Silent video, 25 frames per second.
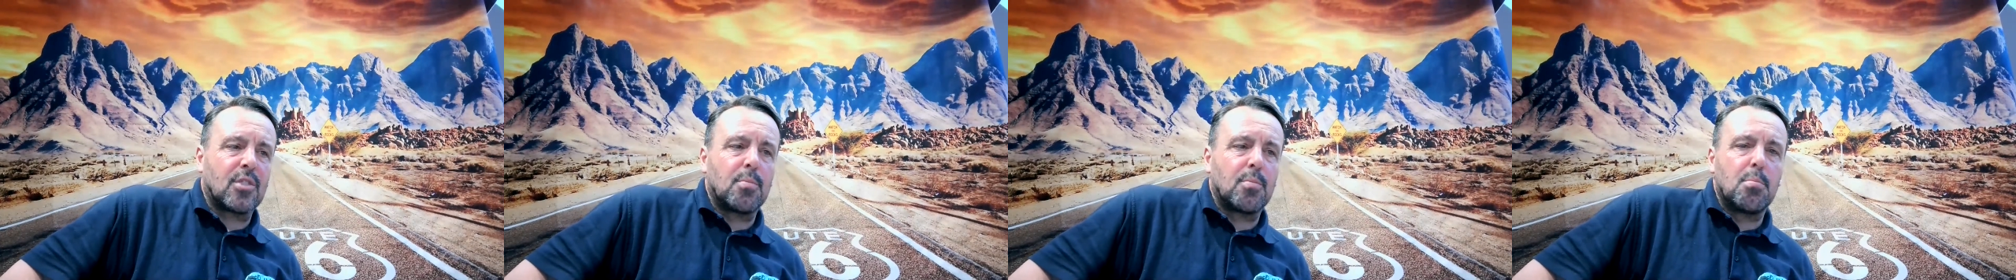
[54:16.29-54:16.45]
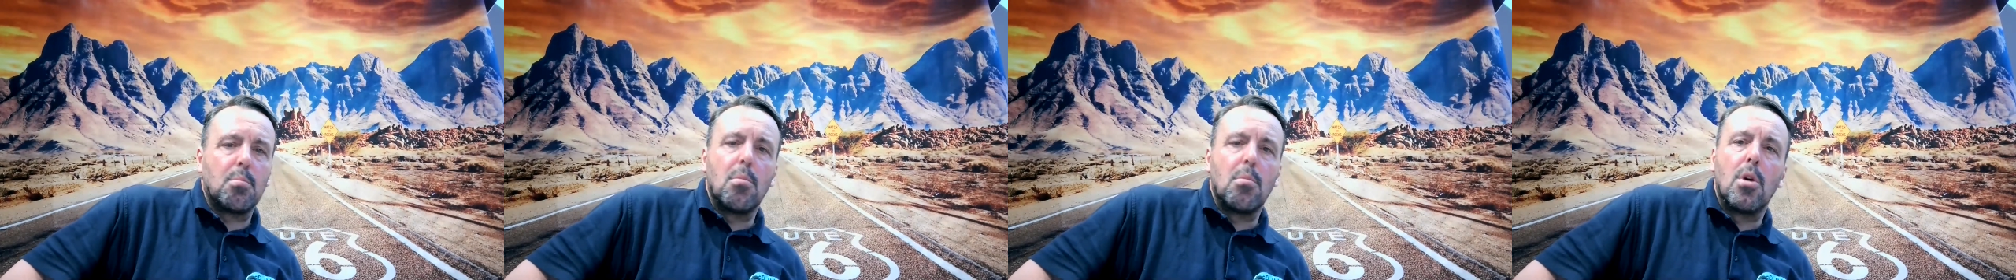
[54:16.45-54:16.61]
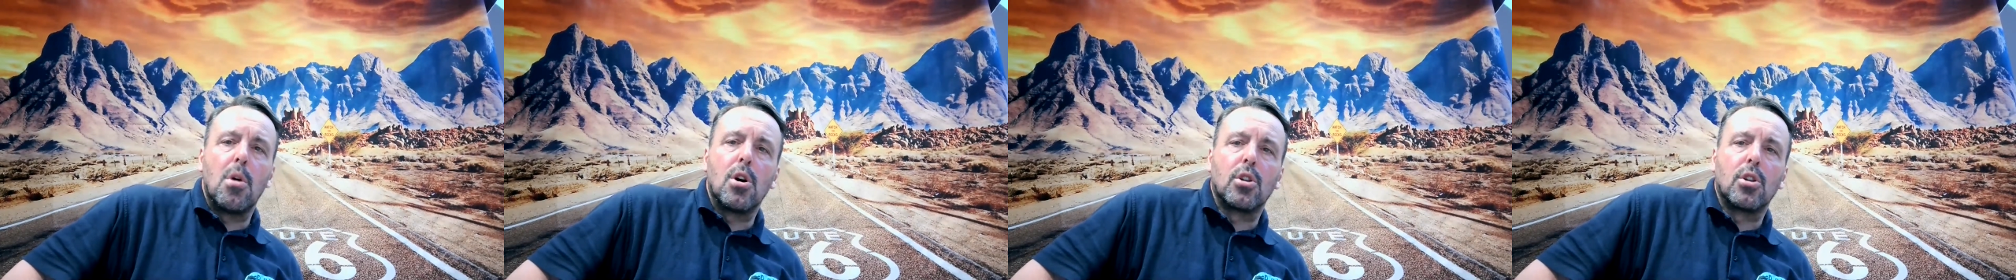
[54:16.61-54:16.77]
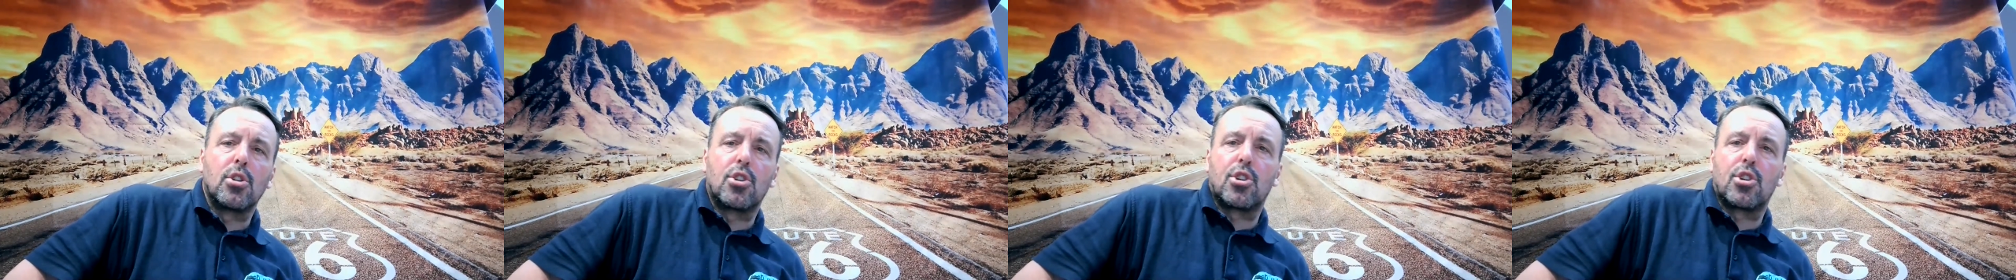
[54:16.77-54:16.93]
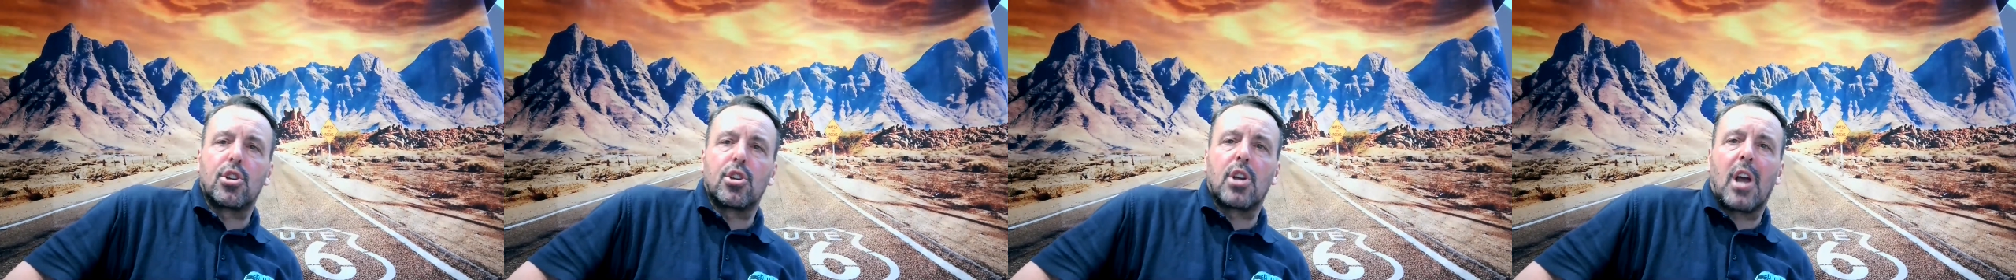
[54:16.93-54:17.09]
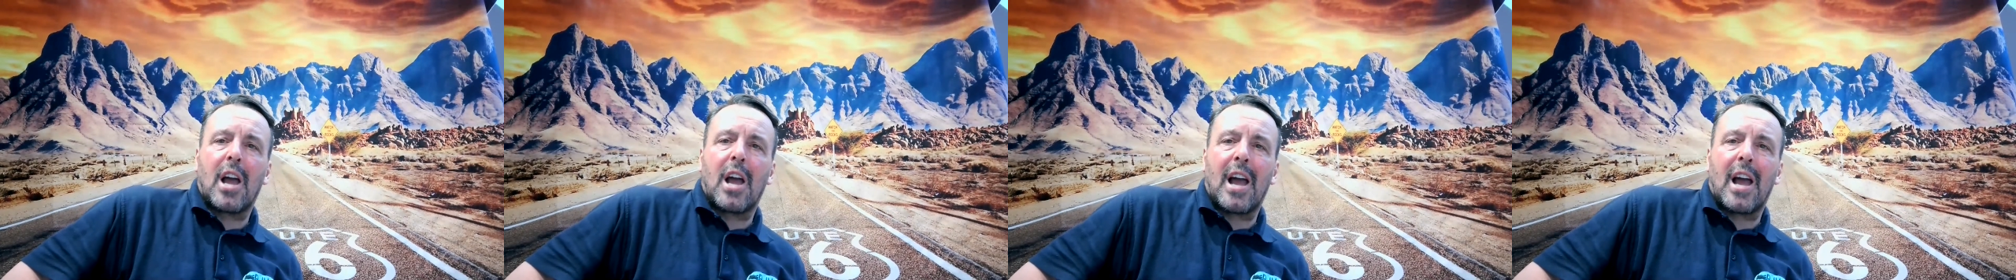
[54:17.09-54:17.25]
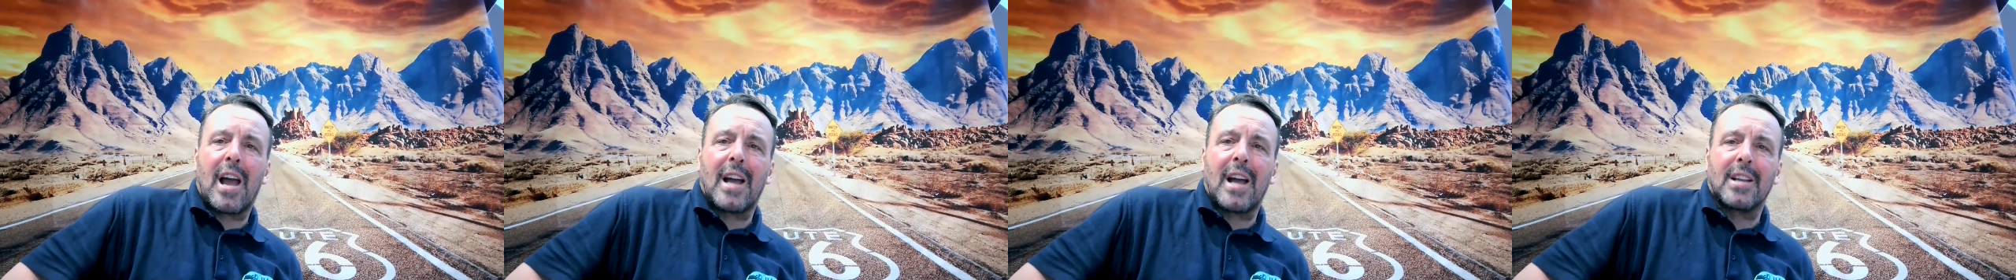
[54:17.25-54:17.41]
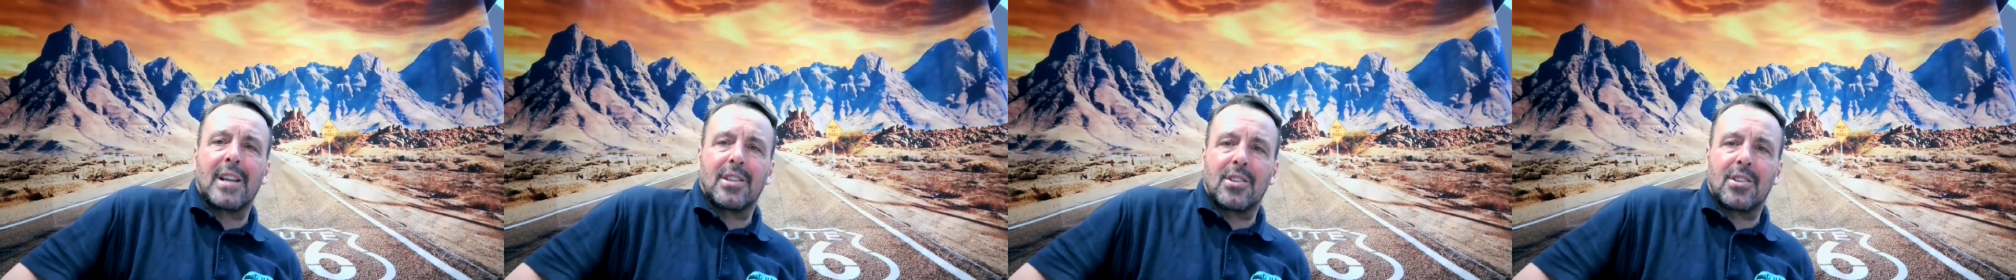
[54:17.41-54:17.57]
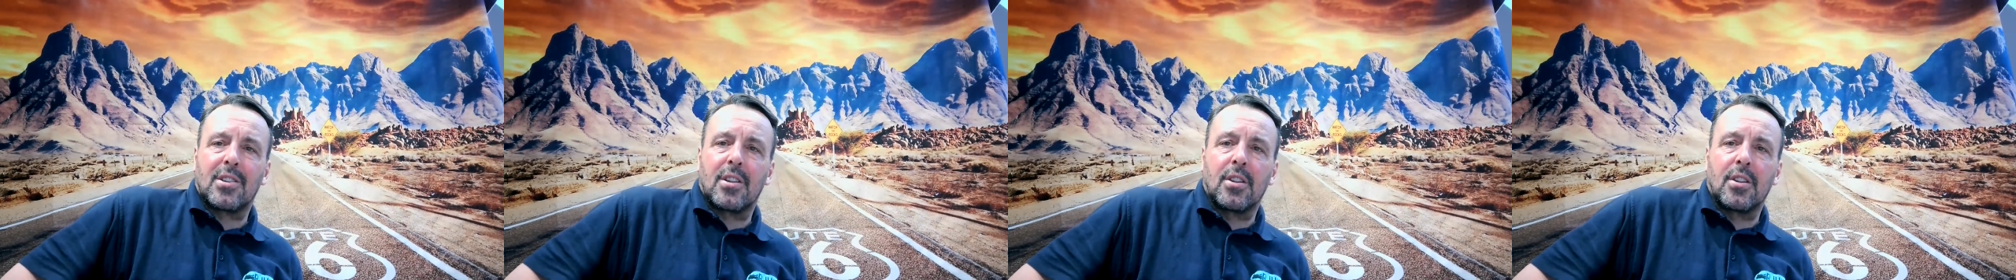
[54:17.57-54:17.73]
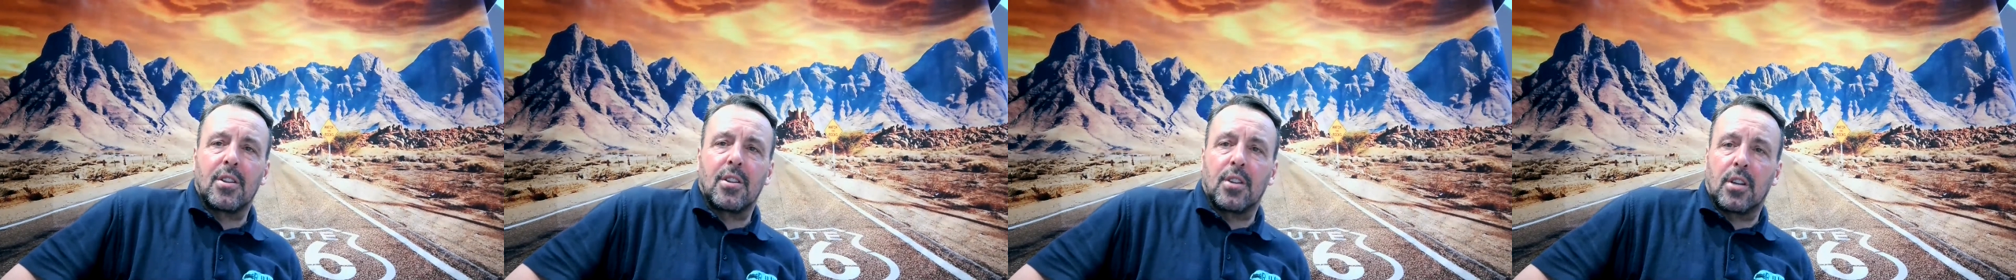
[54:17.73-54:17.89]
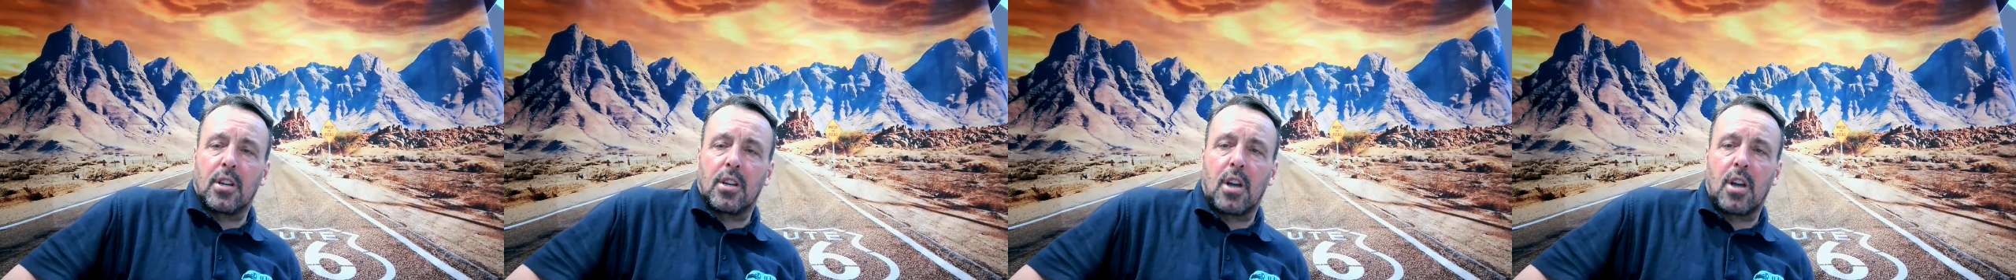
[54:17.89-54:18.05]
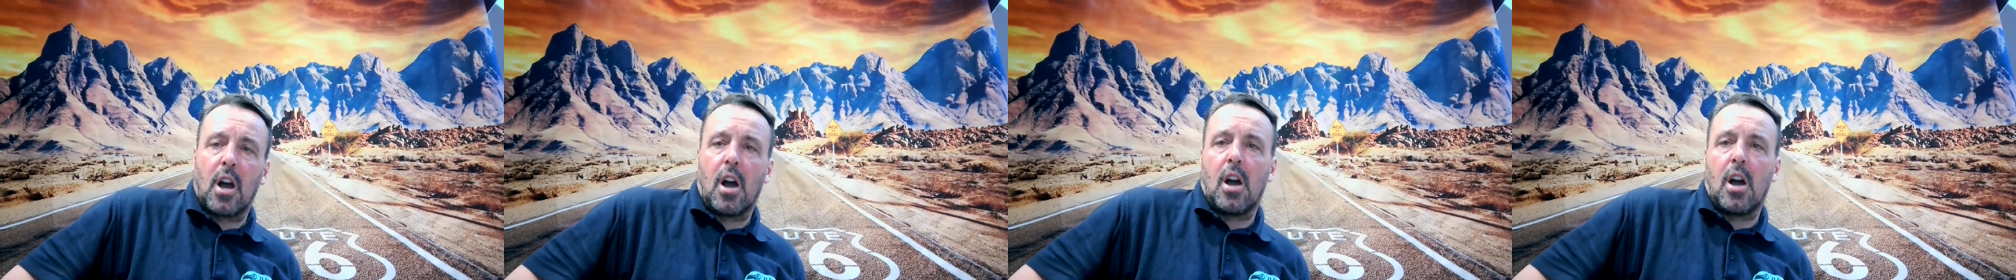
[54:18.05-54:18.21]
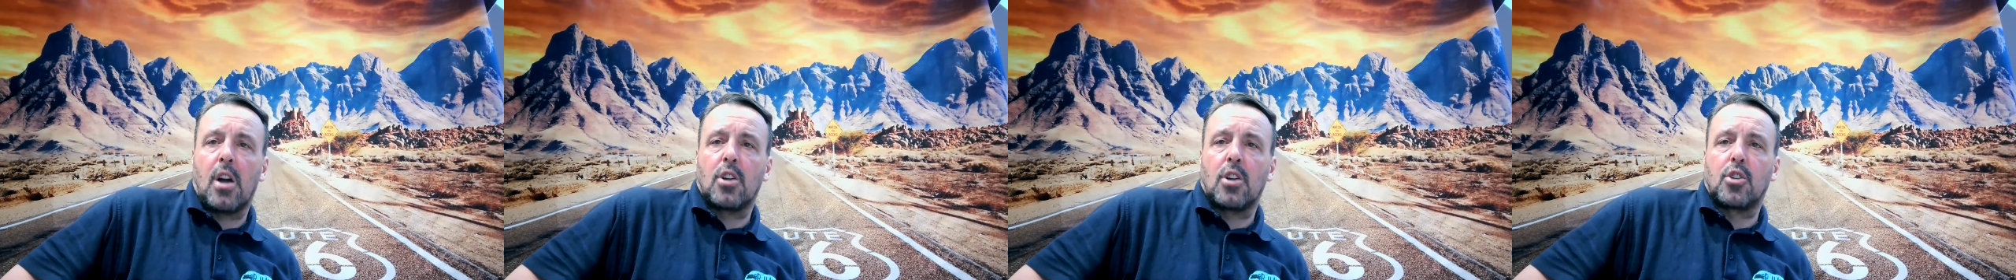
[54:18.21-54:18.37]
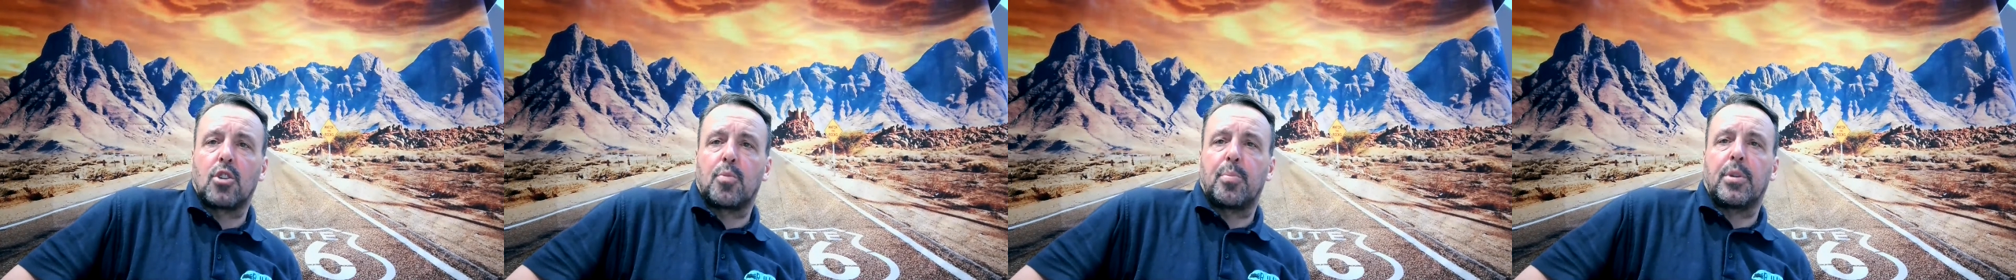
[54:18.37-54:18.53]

much as the cars,